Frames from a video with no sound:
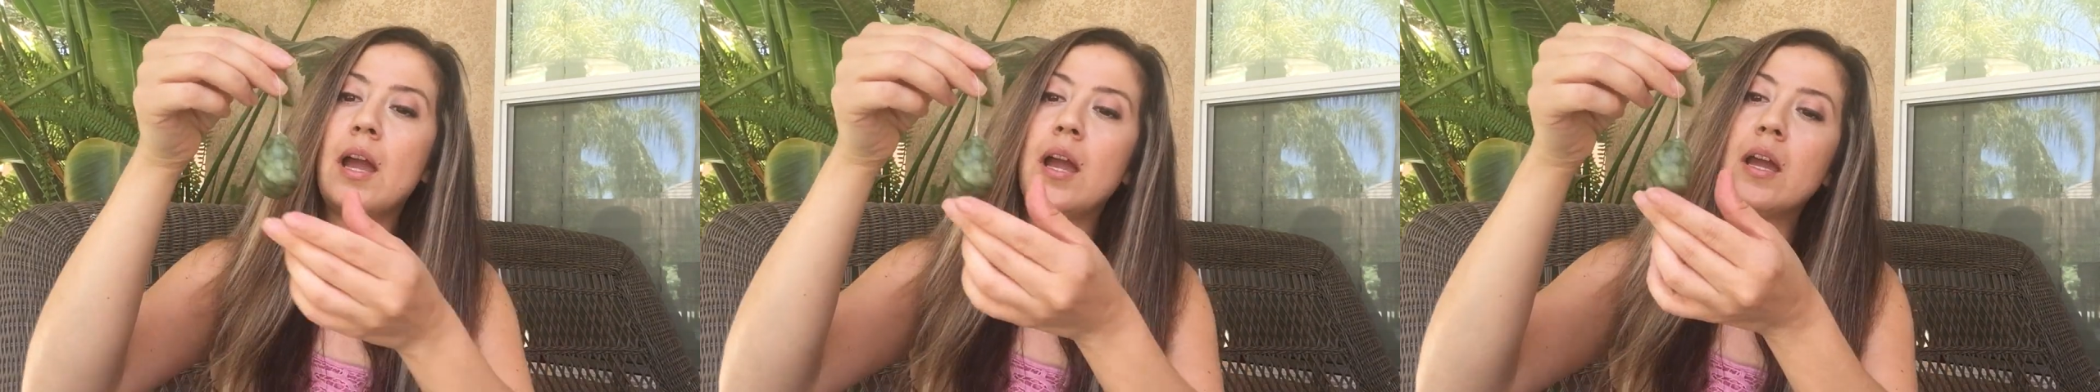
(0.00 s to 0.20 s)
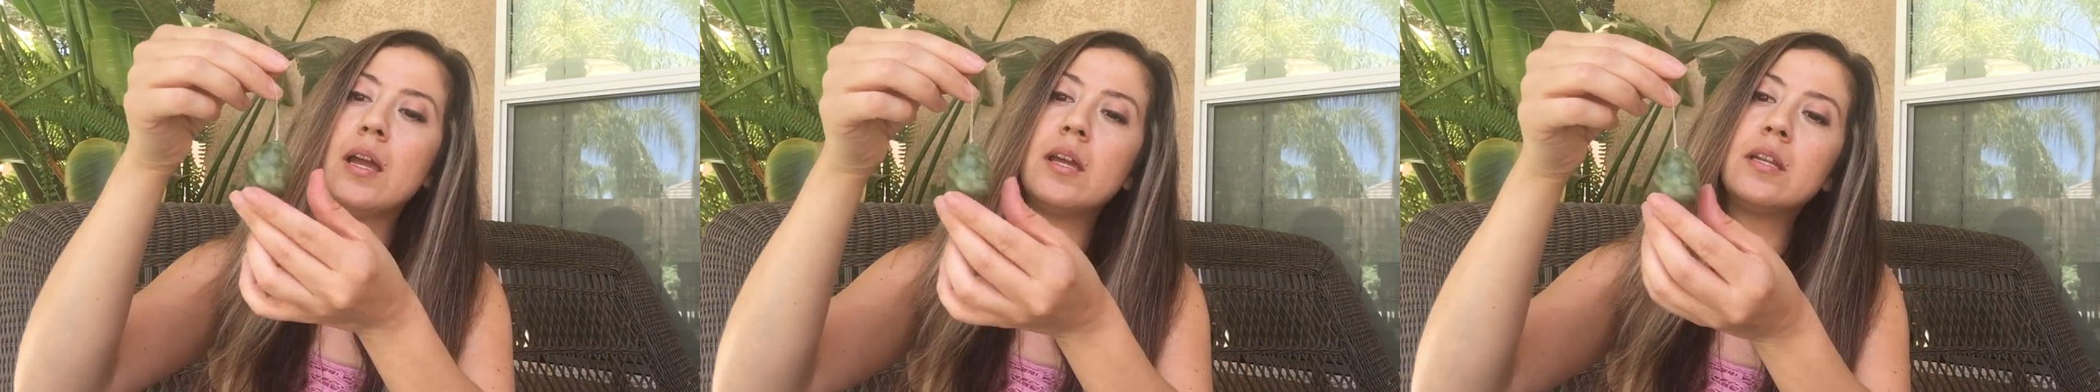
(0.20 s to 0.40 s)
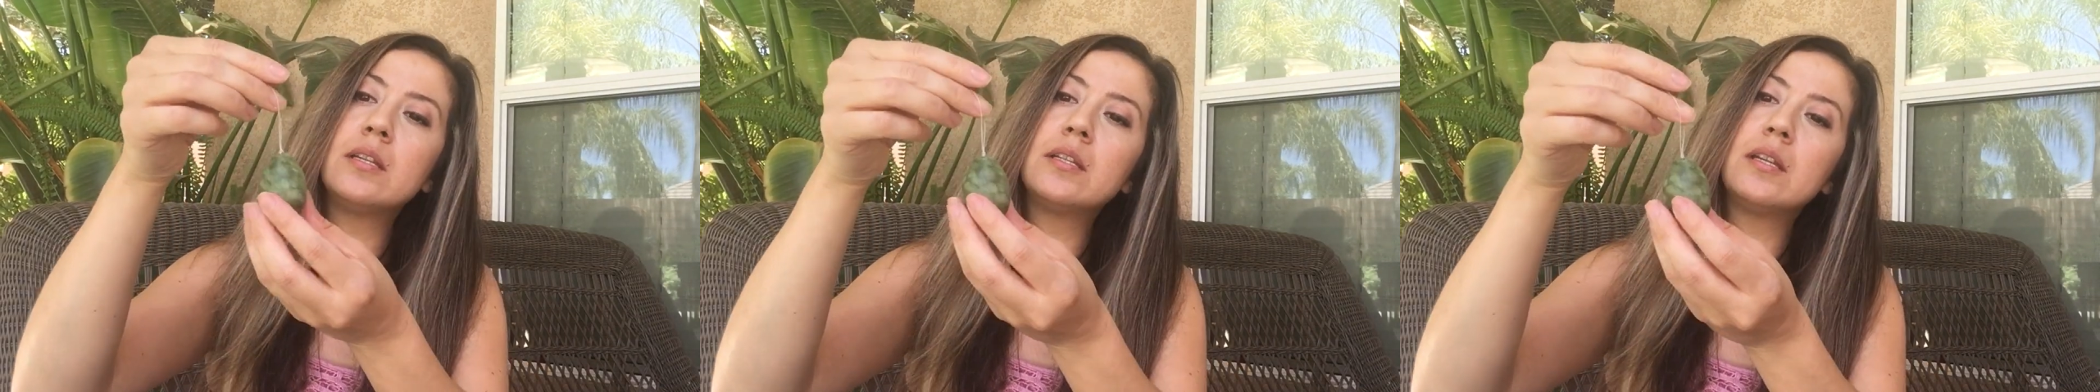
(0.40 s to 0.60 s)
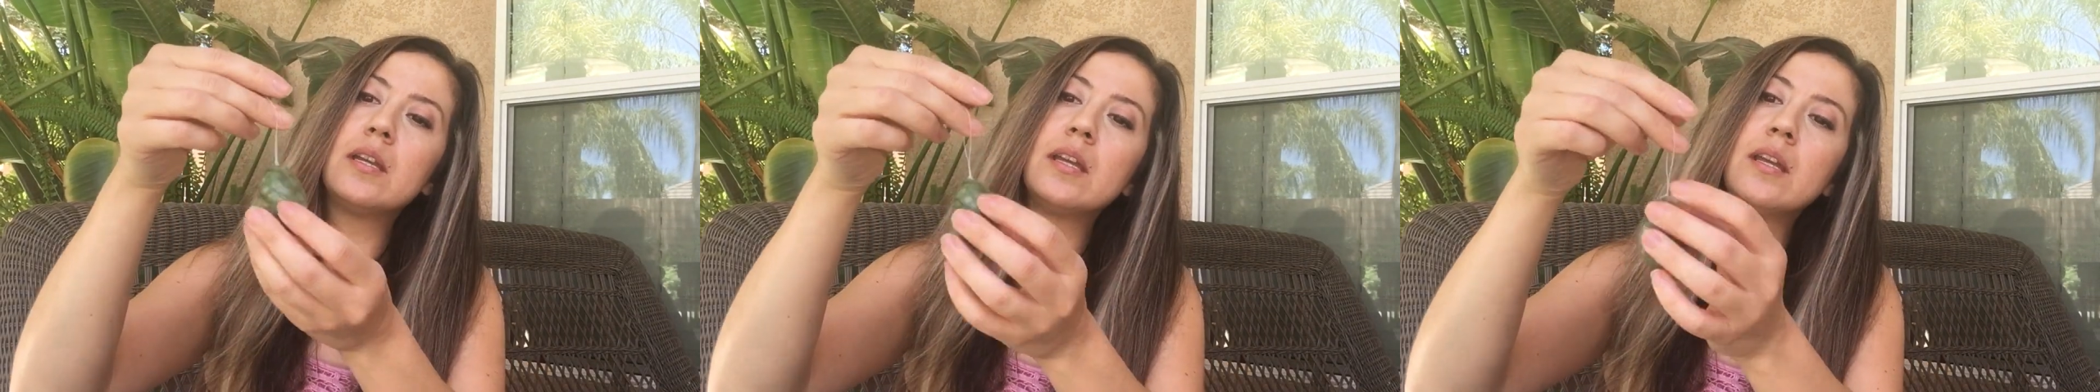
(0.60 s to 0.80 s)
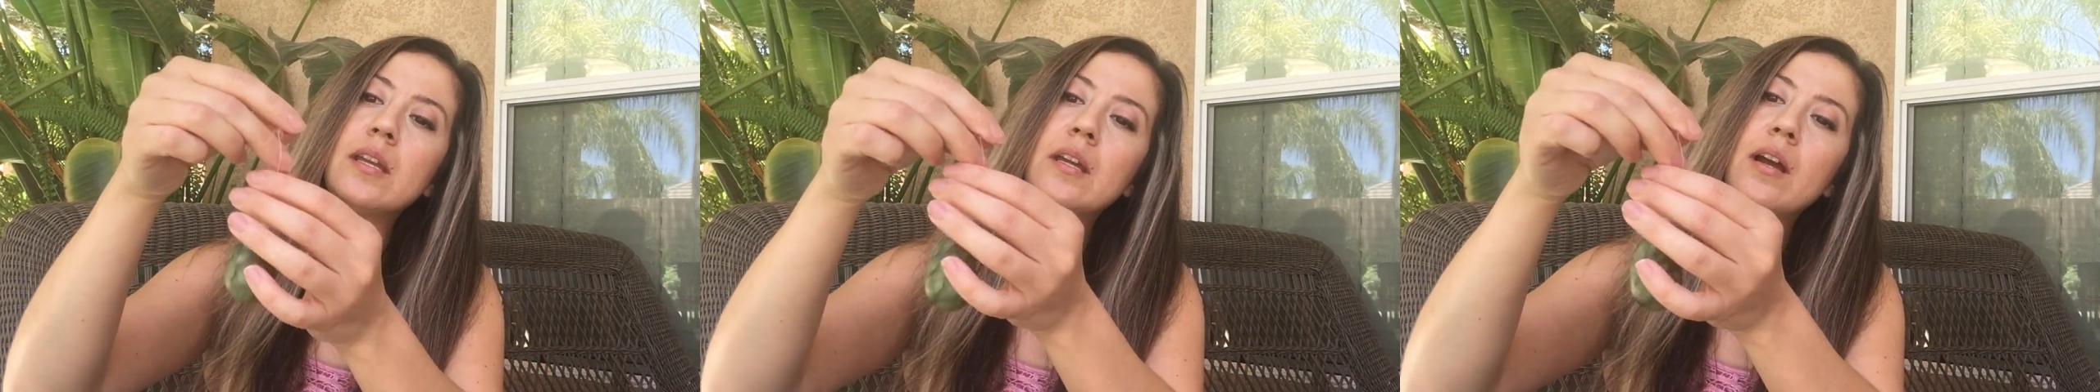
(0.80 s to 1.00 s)
and
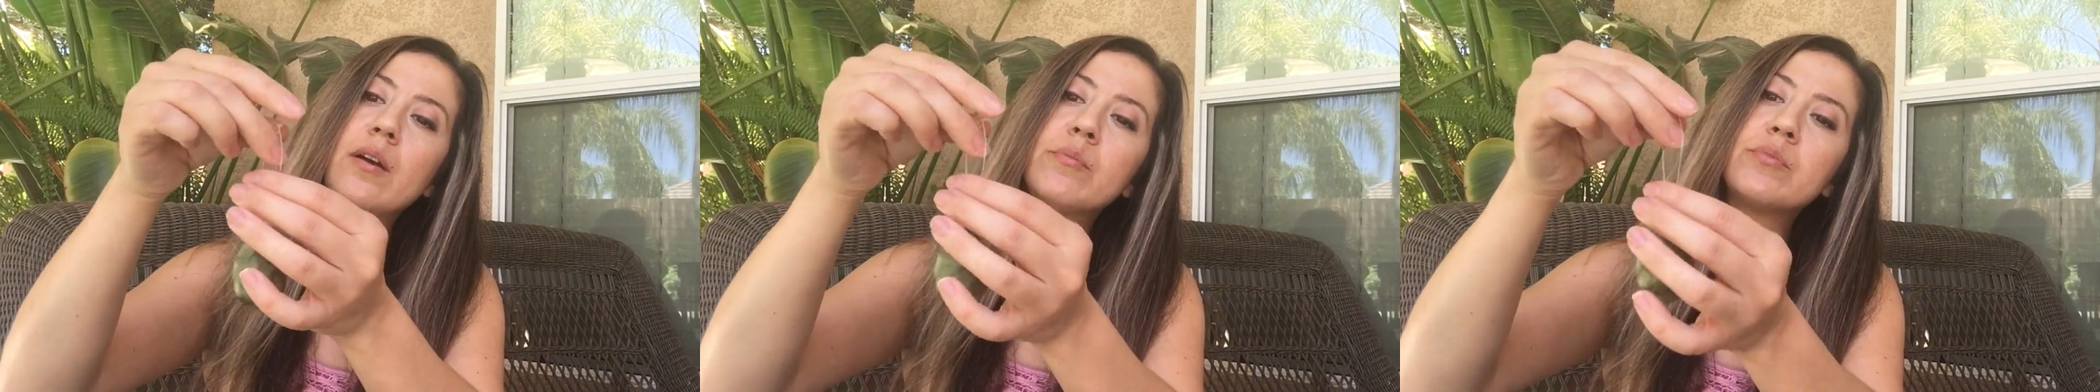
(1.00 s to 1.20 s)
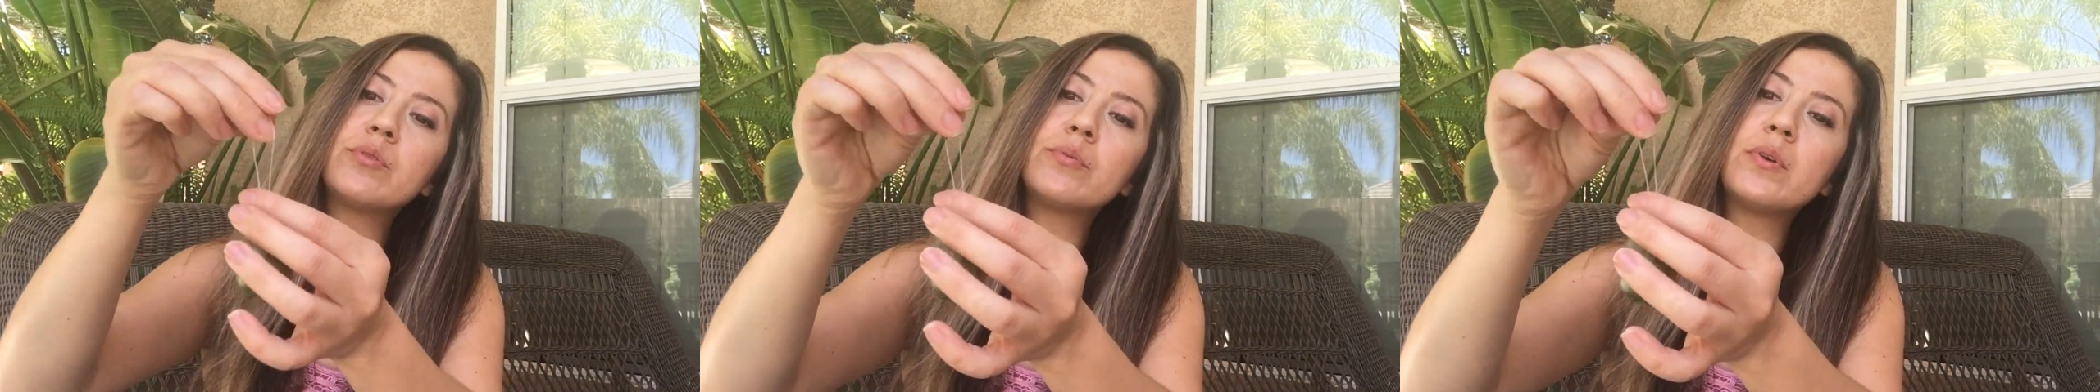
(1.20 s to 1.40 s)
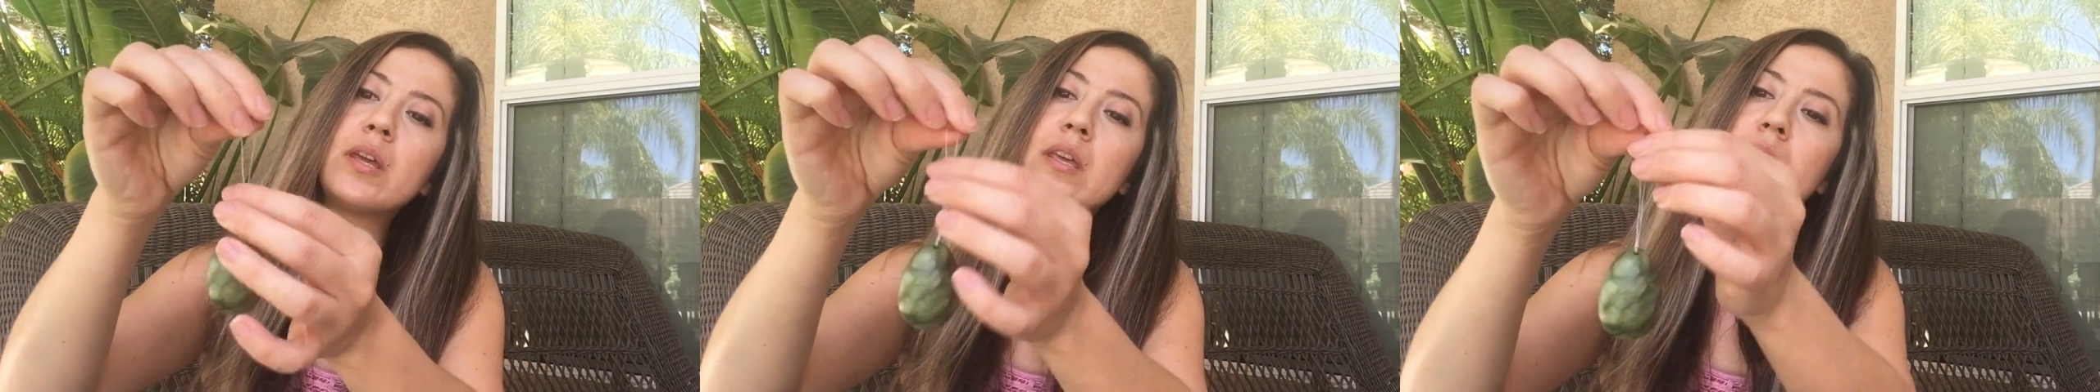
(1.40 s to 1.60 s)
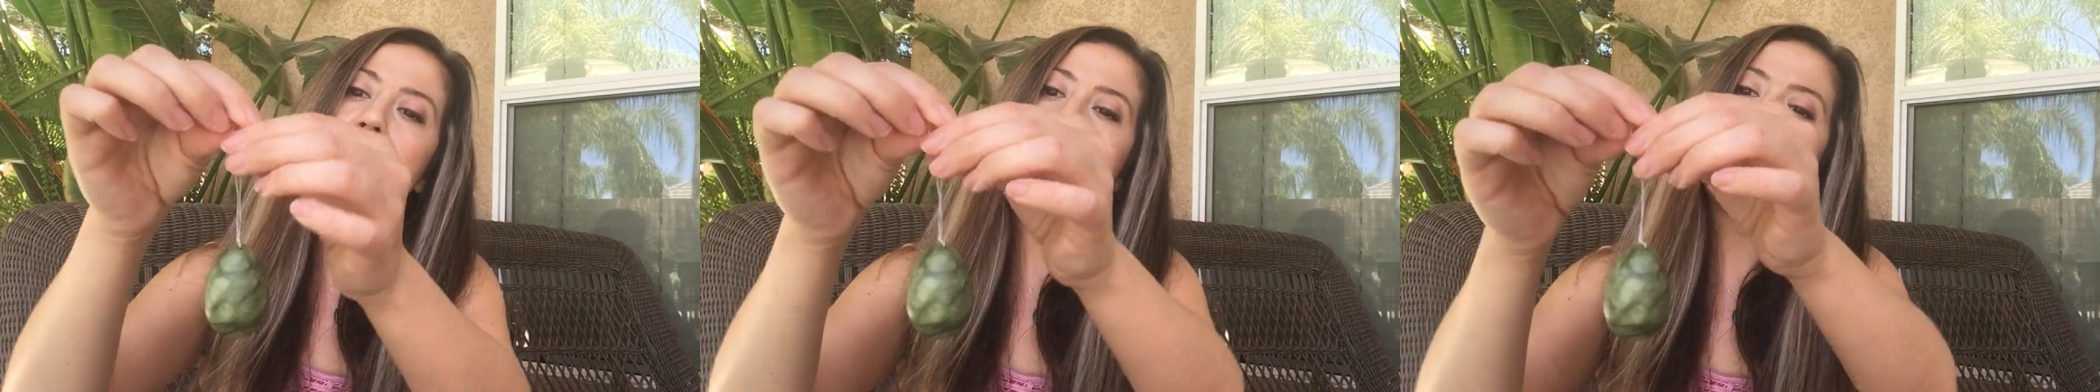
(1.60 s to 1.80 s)
it comes with